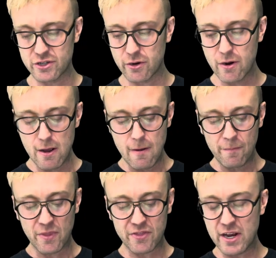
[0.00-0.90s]
So
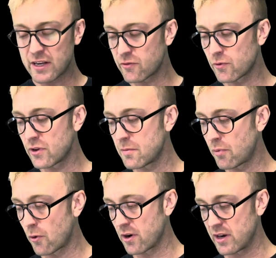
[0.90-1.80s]
the thing that's really
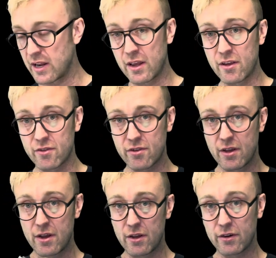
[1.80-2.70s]
important is
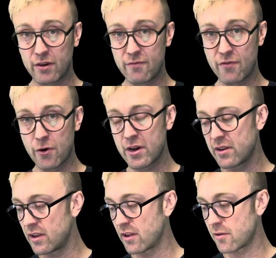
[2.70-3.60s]
converting
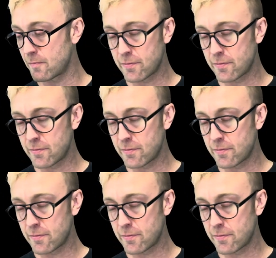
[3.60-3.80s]
this,